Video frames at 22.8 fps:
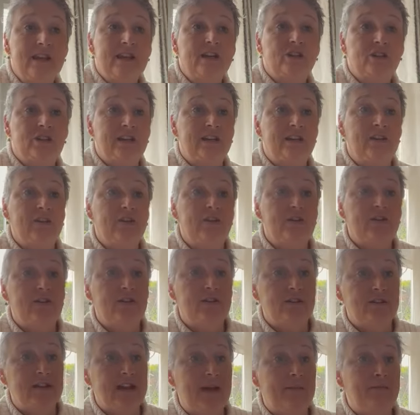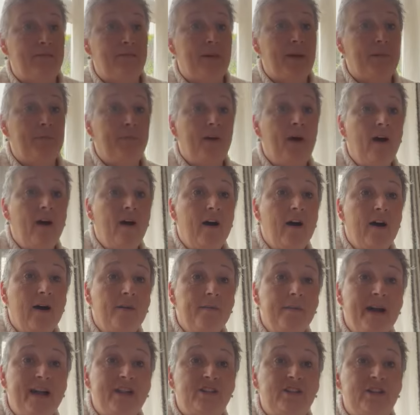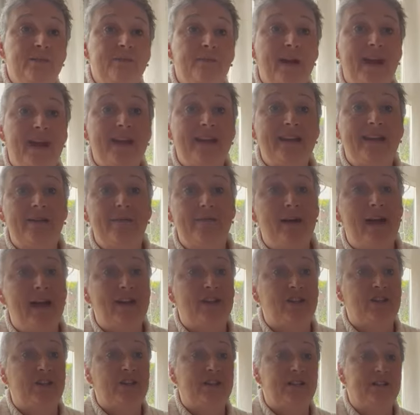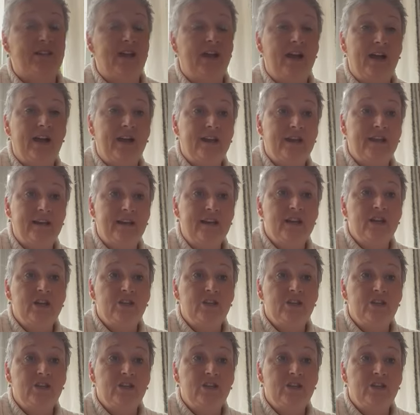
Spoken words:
She looked at my palm and she made a magic sign.